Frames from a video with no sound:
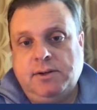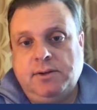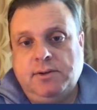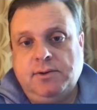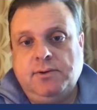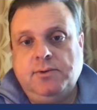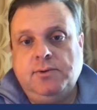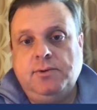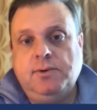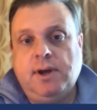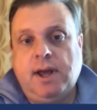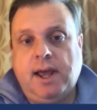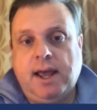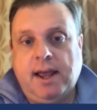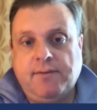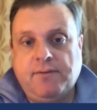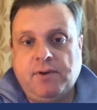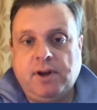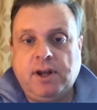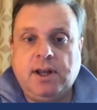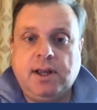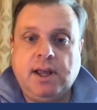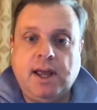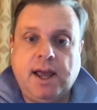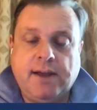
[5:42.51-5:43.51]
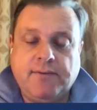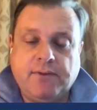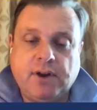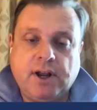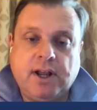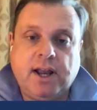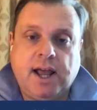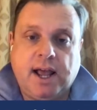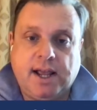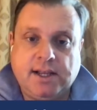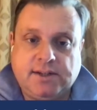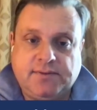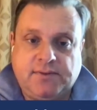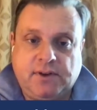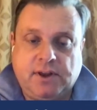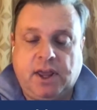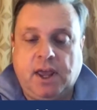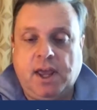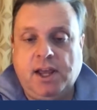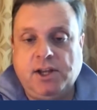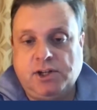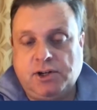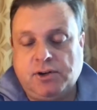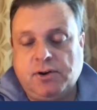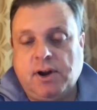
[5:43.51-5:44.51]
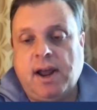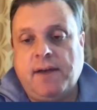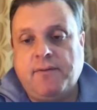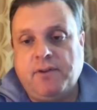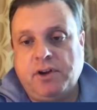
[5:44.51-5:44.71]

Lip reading: to every classification or